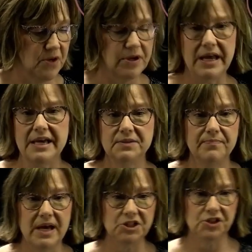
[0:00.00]
Okay, as
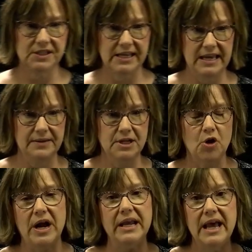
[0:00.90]
much as I can.
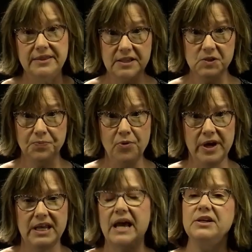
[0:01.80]
All right, at this
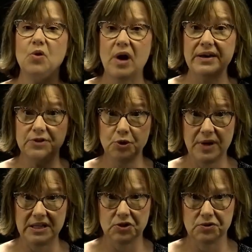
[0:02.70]
point, I know I have
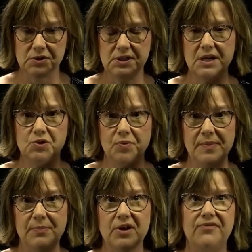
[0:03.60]
two answers. Because
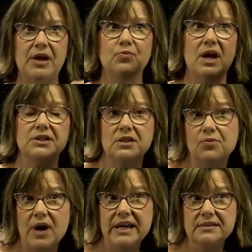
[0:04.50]
remember, if I run to
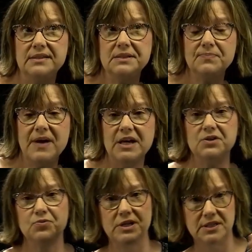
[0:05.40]
the right 6
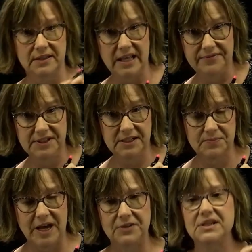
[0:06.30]
miles, run to the left
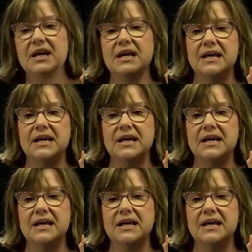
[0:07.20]
6 miles,